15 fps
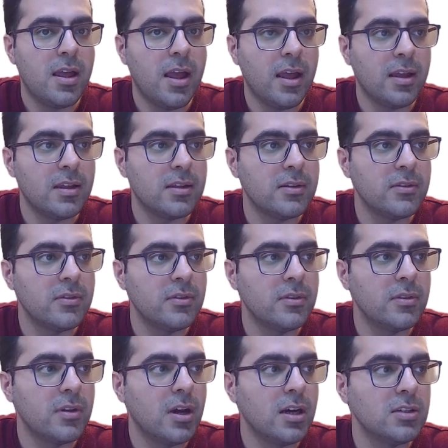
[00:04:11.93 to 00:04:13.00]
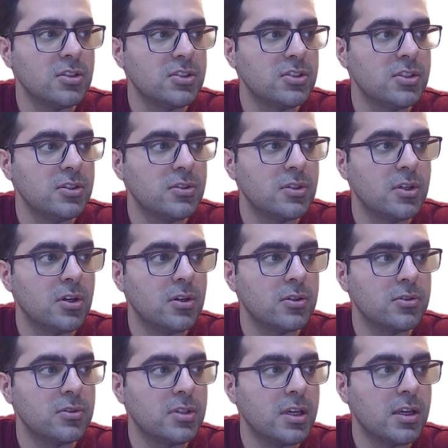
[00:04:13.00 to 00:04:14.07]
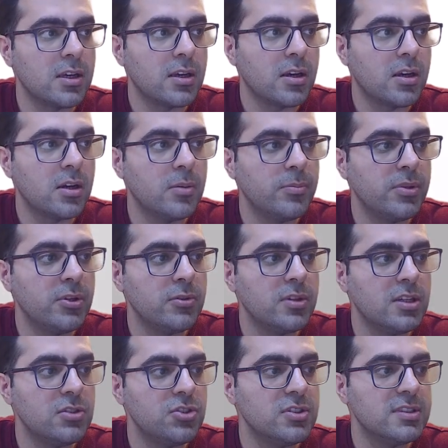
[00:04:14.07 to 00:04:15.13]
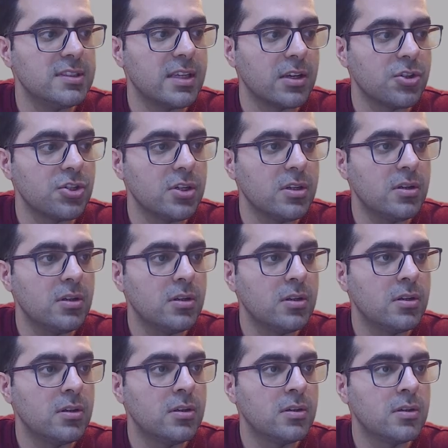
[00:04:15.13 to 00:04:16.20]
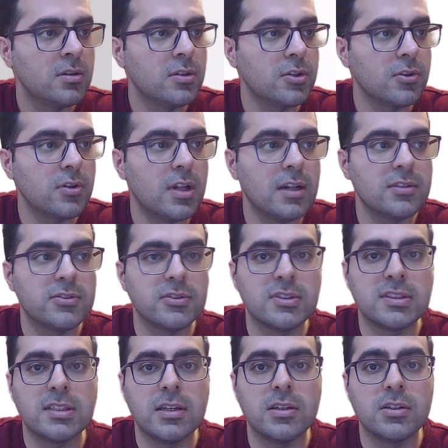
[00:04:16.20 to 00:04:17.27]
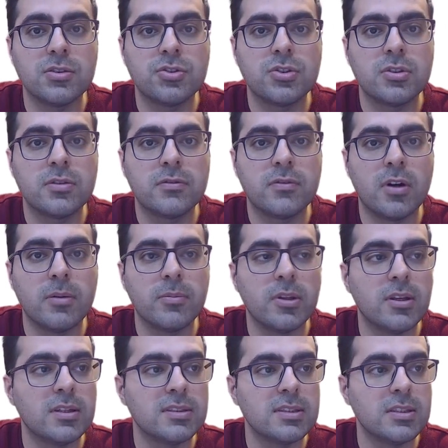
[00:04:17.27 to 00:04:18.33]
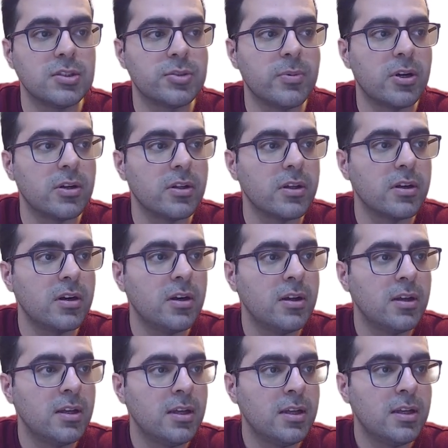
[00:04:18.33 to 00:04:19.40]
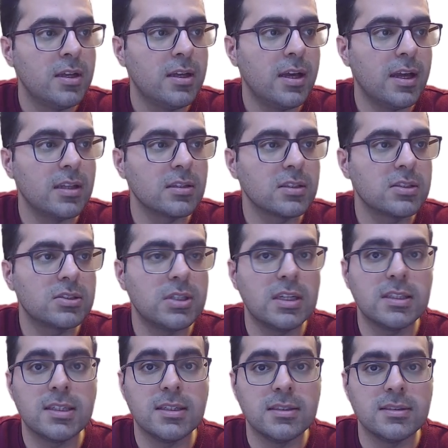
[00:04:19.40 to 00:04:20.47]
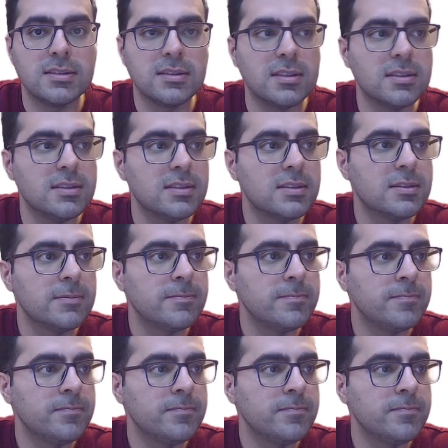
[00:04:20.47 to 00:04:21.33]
And I just need to go to the compute engine section. You could also search from the search bar here and create an instance.